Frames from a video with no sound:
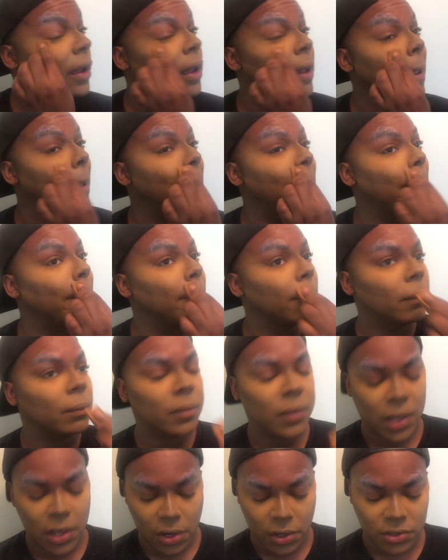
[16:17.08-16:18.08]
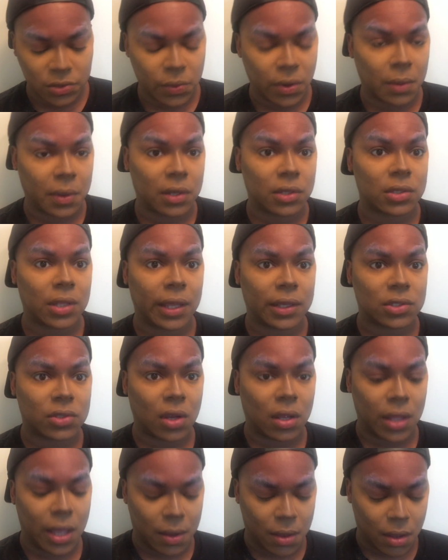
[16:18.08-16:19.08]
And here's where I'm gonna
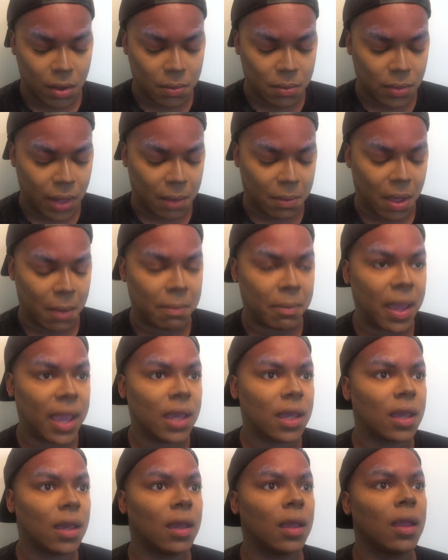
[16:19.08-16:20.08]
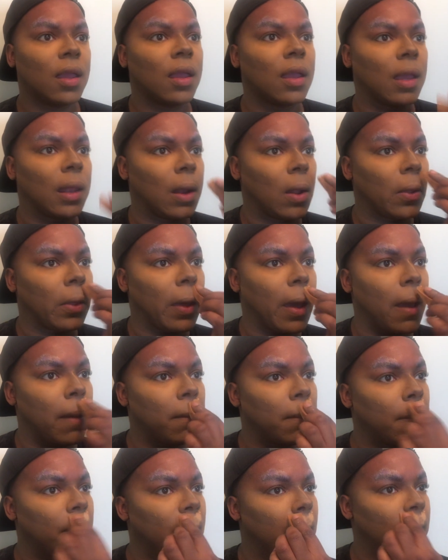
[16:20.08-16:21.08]
start like my baking and all that,
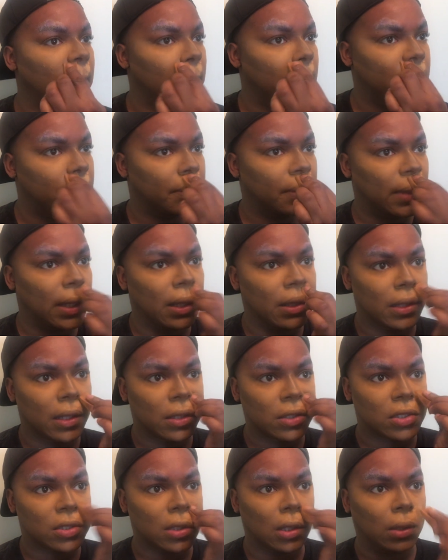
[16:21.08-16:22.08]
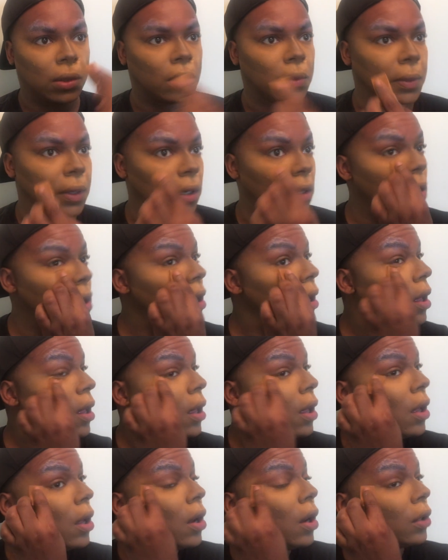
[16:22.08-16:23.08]
and then just a little bit
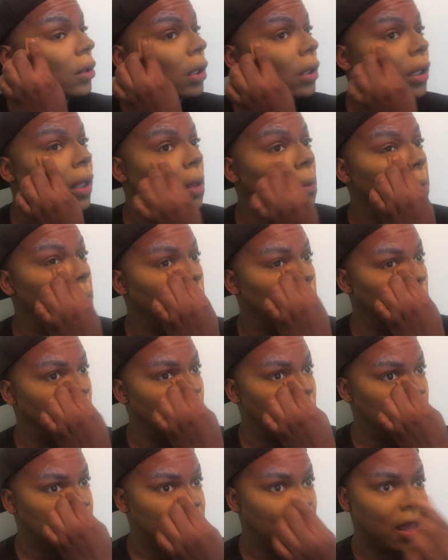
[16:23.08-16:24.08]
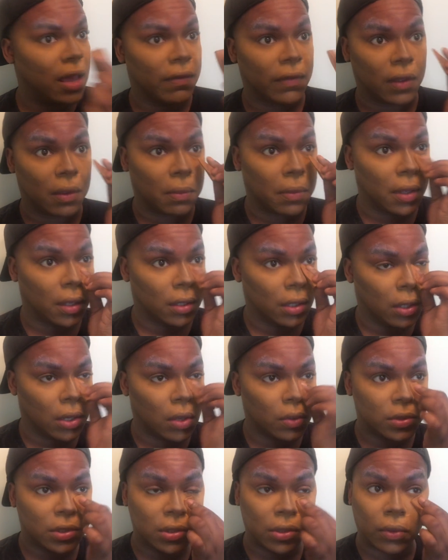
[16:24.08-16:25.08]
on the lip, not as heavy, but
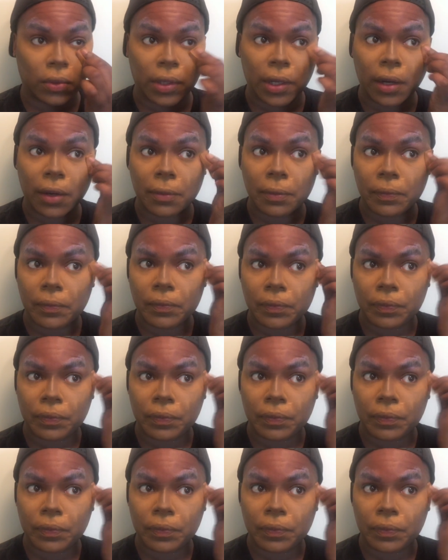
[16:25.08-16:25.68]
still there.